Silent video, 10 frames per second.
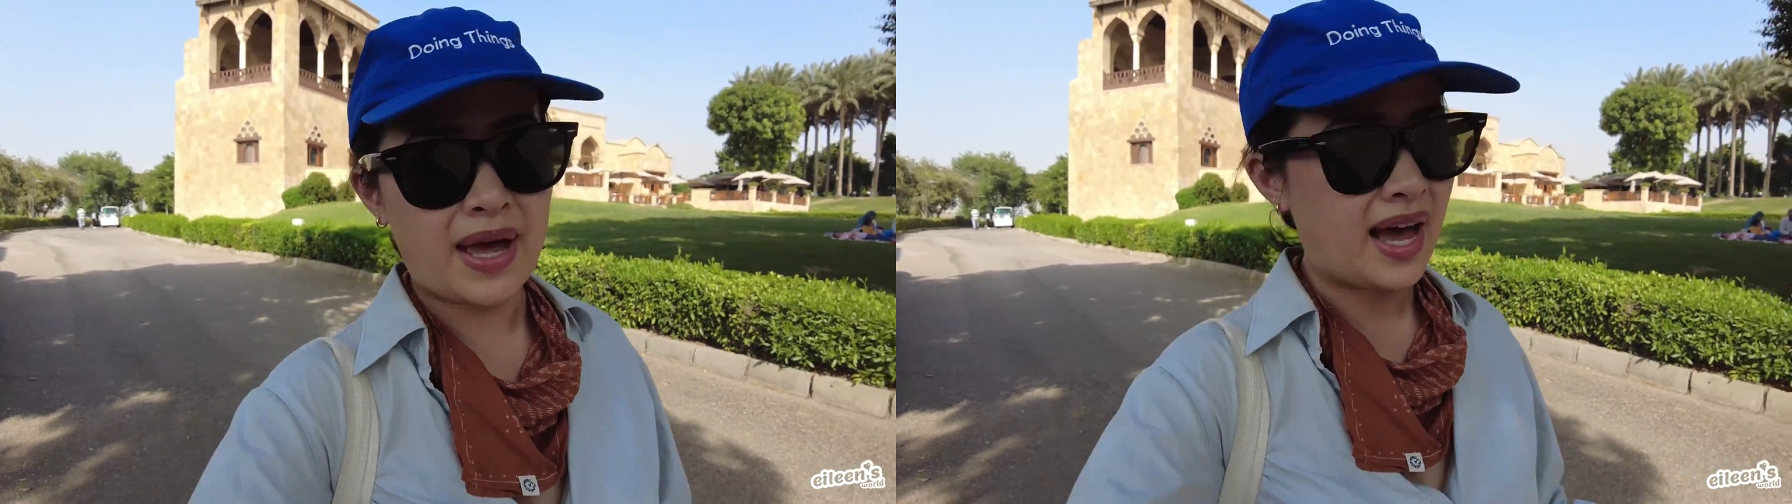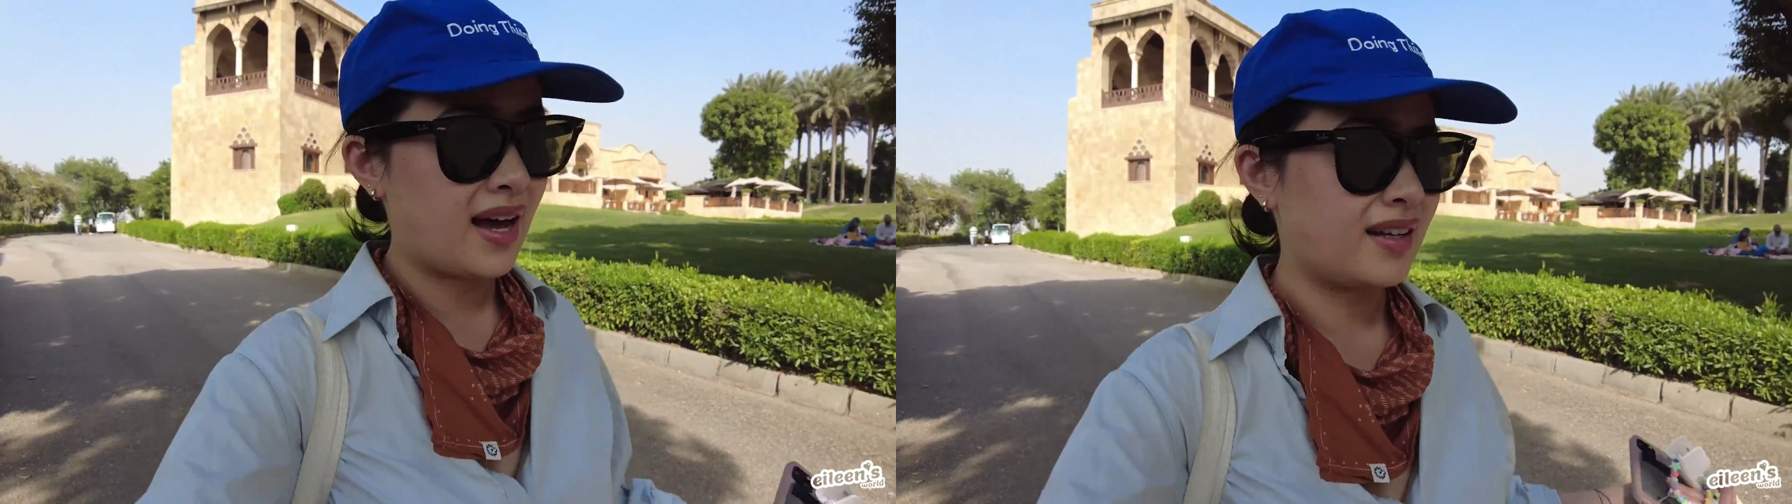
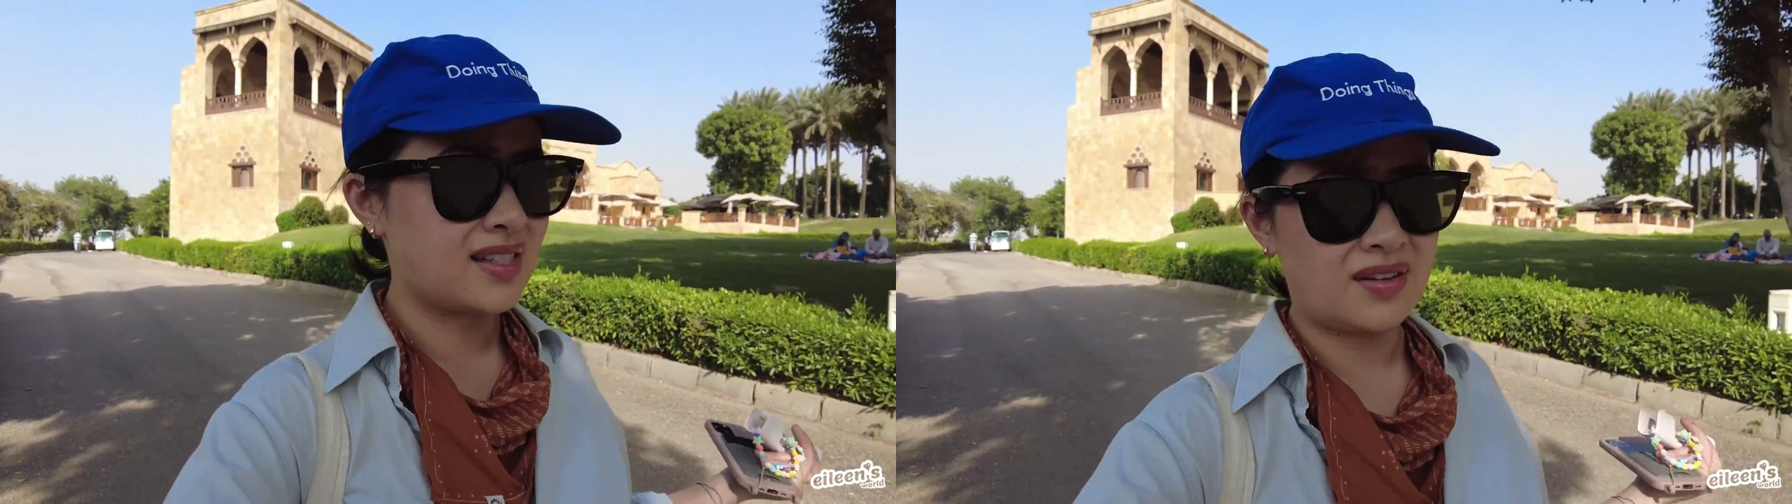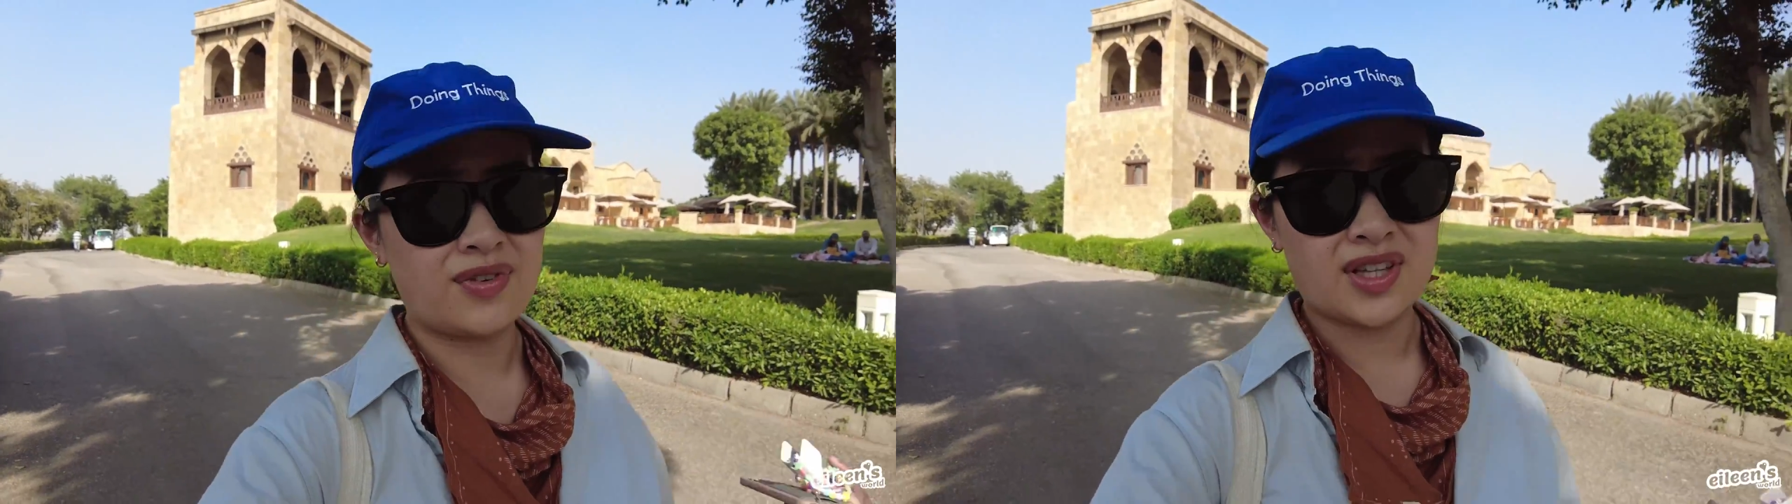bad
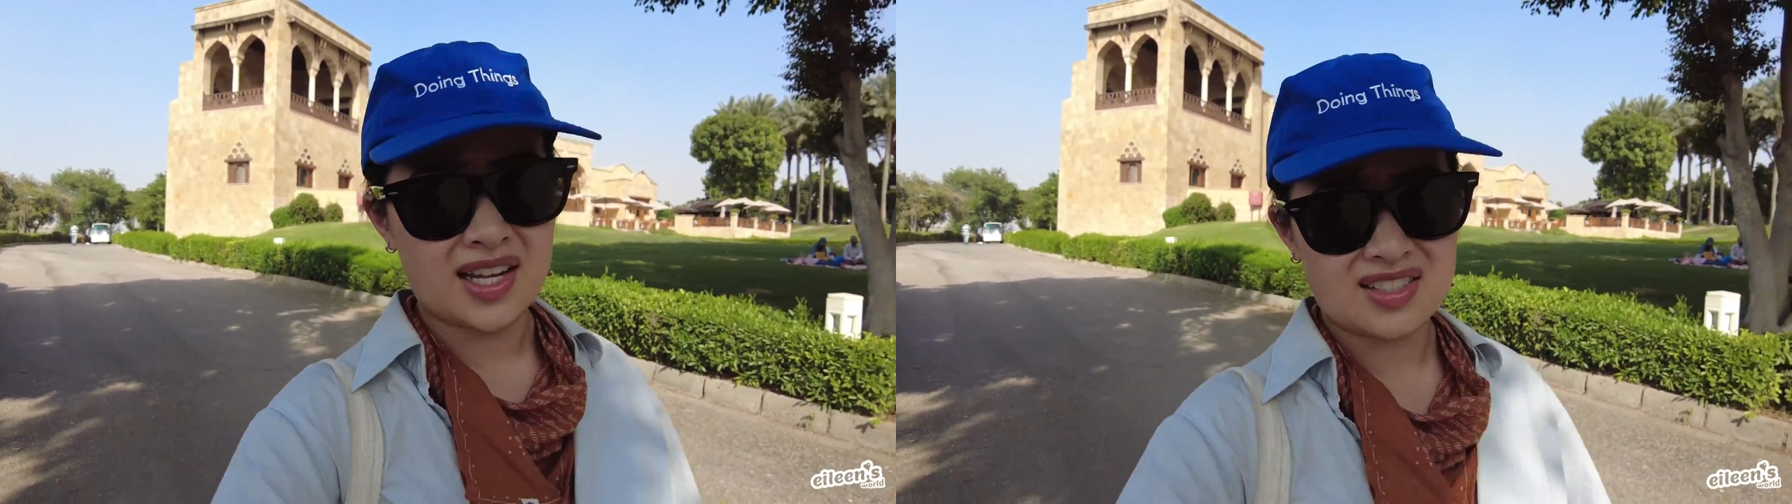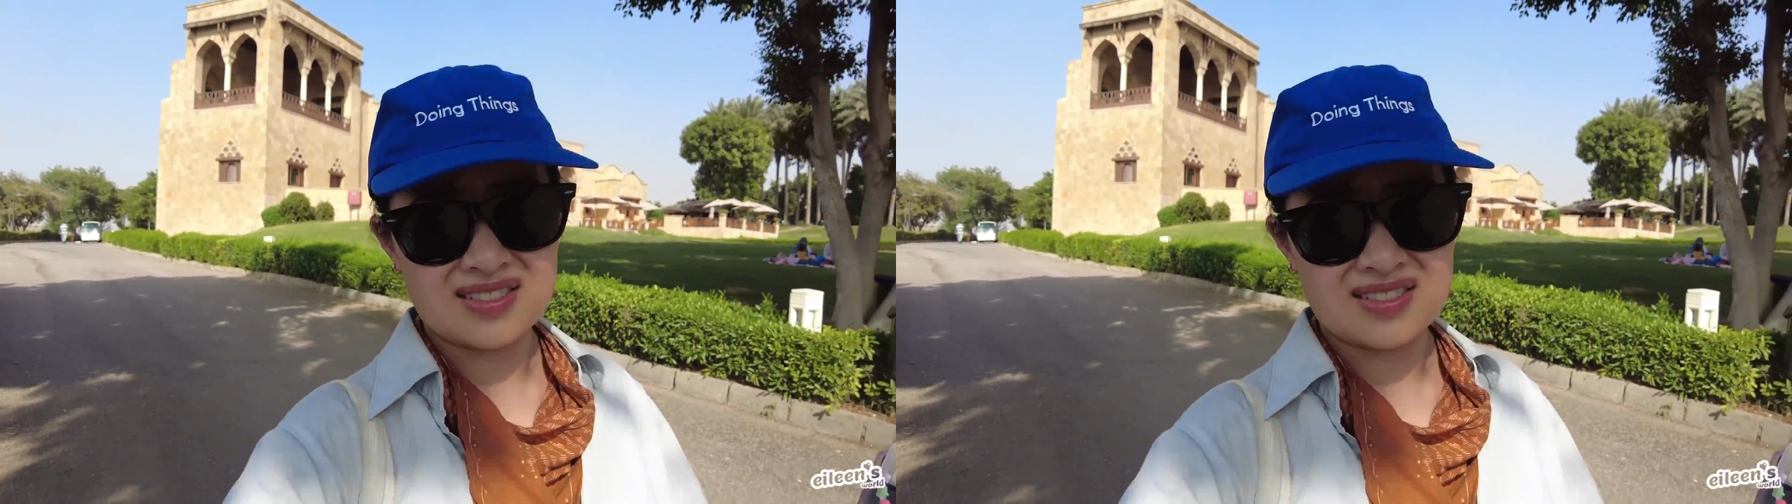except for that